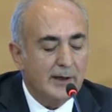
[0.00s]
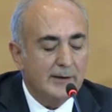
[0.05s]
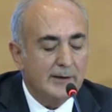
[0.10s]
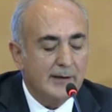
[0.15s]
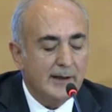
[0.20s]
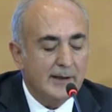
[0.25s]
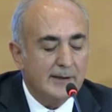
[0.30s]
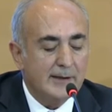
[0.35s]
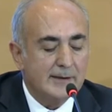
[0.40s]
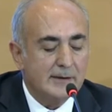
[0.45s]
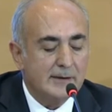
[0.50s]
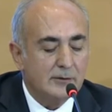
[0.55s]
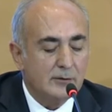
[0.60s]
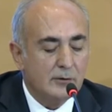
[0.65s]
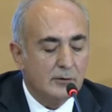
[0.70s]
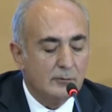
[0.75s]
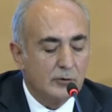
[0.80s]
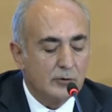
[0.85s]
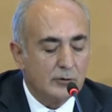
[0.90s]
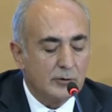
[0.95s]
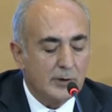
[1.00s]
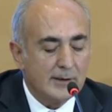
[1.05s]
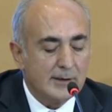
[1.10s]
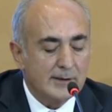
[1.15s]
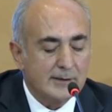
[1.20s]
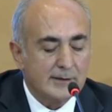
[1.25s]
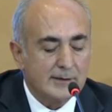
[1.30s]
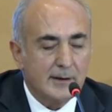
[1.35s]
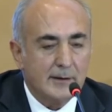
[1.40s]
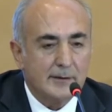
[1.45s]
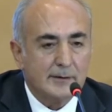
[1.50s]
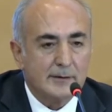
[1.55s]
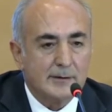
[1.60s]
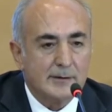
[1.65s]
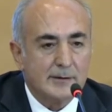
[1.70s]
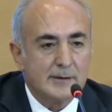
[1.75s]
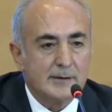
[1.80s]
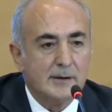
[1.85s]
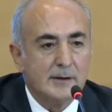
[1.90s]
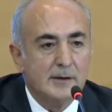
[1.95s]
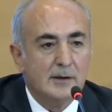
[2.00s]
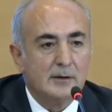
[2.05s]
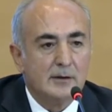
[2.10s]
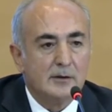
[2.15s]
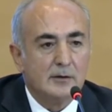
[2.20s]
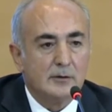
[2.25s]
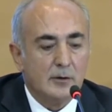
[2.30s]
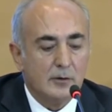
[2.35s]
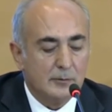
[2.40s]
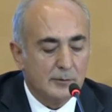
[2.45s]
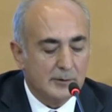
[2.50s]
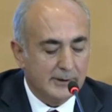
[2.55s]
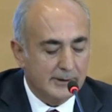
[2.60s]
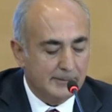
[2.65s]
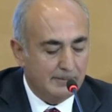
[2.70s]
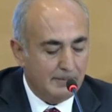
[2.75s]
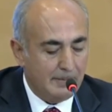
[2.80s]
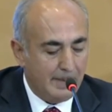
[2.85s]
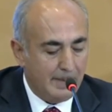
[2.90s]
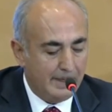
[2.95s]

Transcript: enhancing human rights standards globally.